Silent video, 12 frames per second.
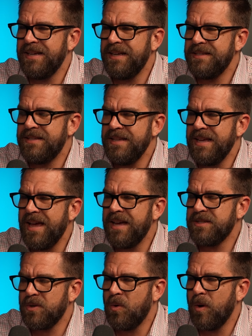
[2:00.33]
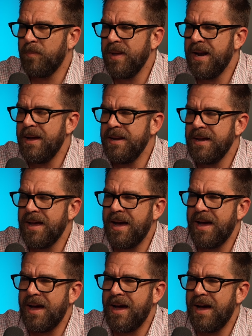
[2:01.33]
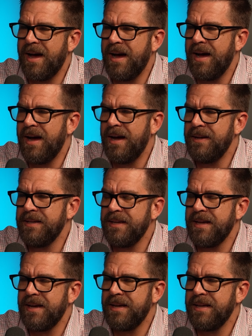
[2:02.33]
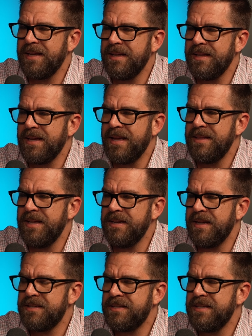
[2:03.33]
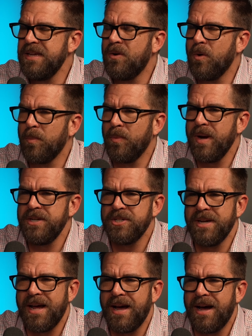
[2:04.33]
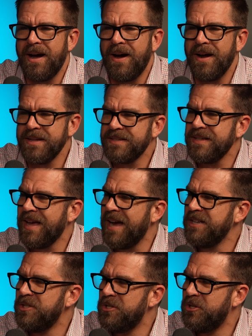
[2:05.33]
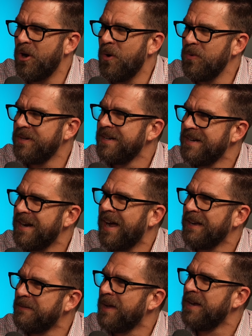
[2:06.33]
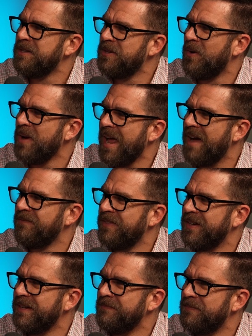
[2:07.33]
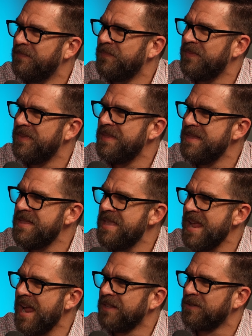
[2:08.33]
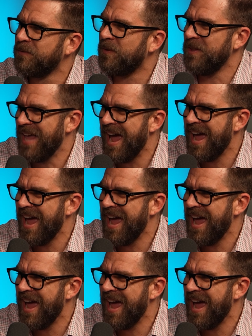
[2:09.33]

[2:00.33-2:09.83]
is the S corp. And and then C corporation, honestly, I don't have the answer for that.